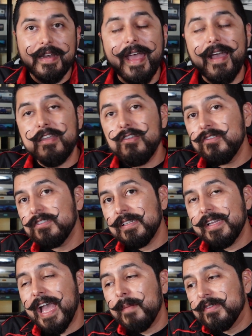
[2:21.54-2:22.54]
Now,
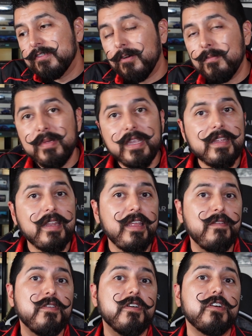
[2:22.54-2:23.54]
using the app is convenient
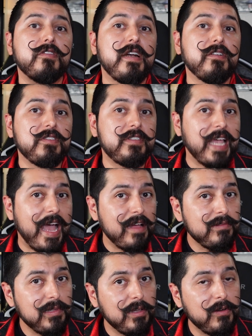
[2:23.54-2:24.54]
if you're trying to
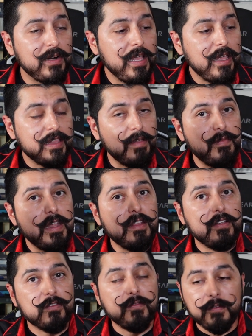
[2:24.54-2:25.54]
download the
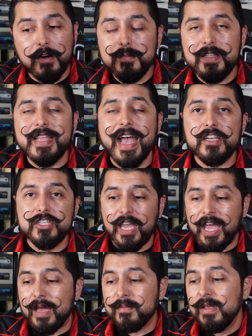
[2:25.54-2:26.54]
videos from the
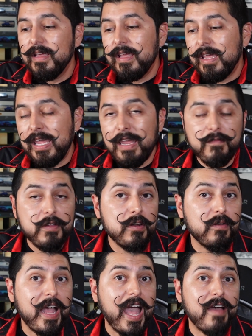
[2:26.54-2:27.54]
dashcam if you
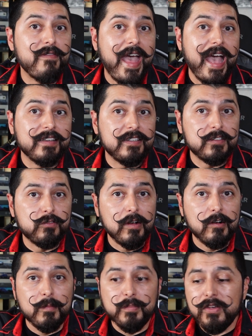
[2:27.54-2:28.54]
don't have access to
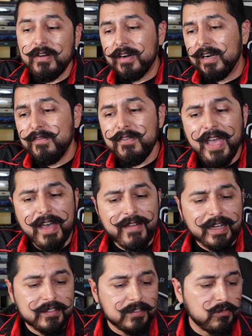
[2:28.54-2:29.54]
a computer. If you have
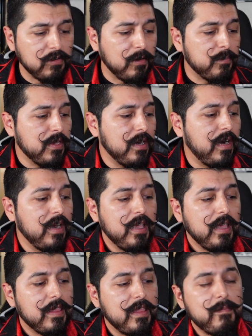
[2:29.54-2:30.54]
access to a computer,
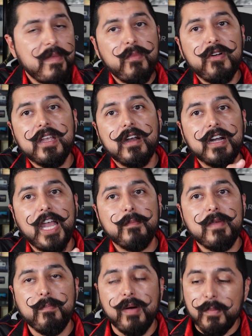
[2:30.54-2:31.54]
the memory card can
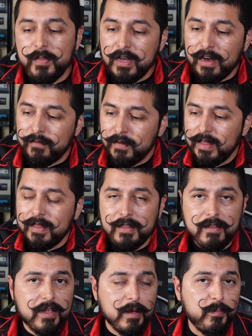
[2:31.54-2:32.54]
be popped off,
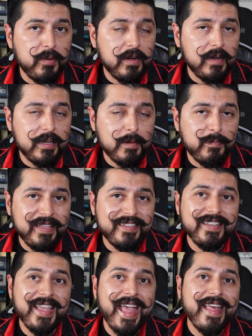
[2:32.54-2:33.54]
you can put it in the
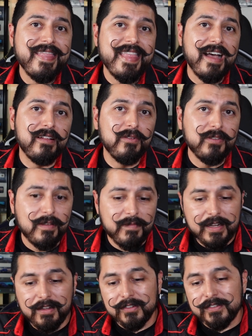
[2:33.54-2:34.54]
PC and download the
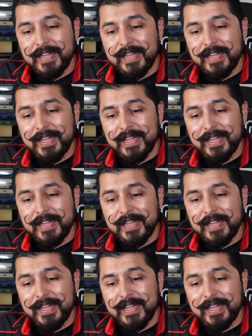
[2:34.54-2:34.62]
videos